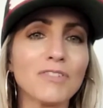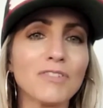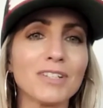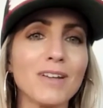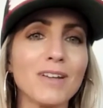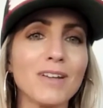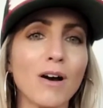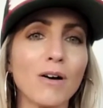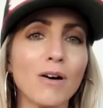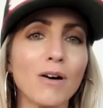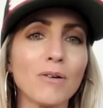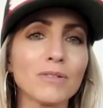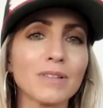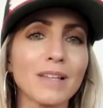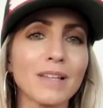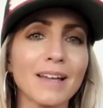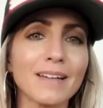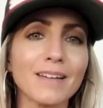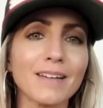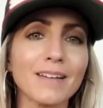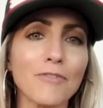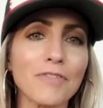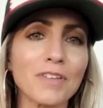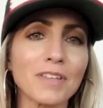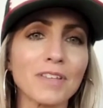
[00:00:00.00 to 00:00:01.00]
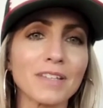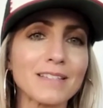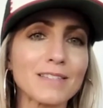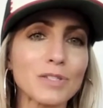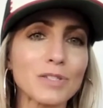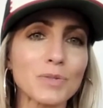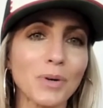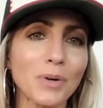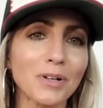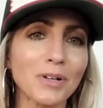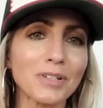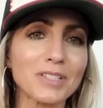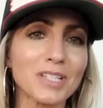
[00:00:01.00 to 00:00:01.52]
you even know like a
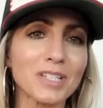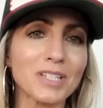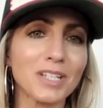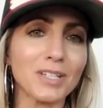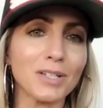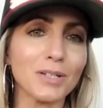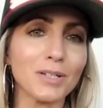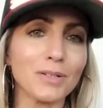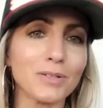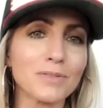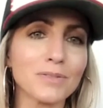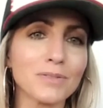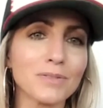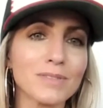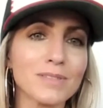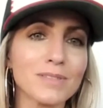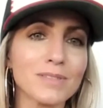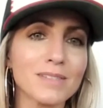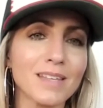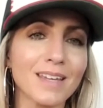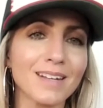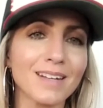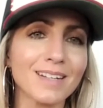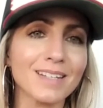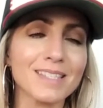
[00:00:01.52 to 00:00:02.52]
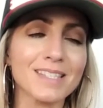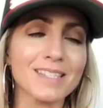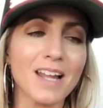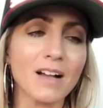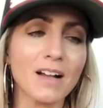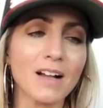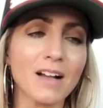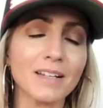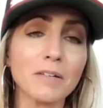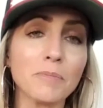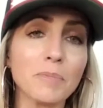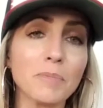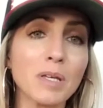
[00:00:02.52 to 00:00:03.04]
feeling's word to use? And it's
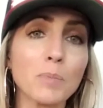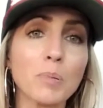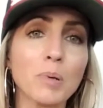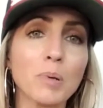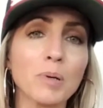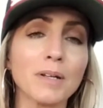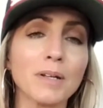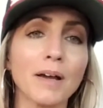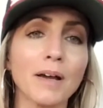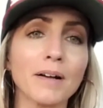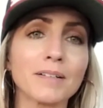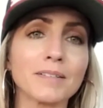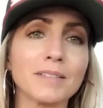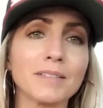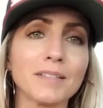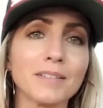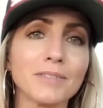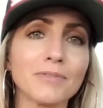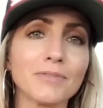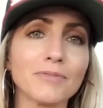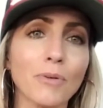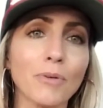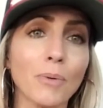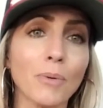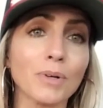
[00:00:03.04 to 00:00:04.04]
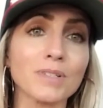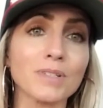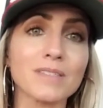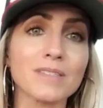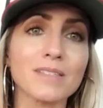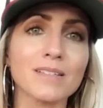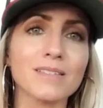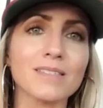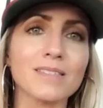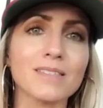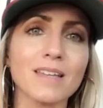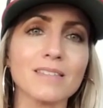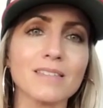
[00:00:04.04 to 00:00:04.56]
not going to be productive or
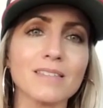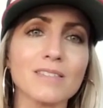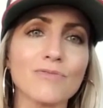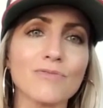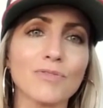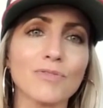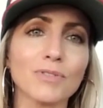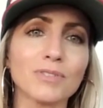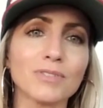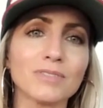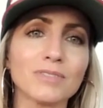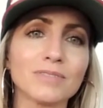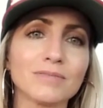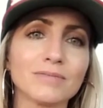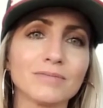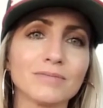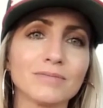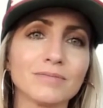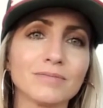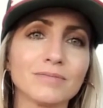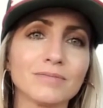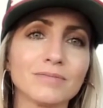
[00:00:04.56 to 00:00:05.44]
successful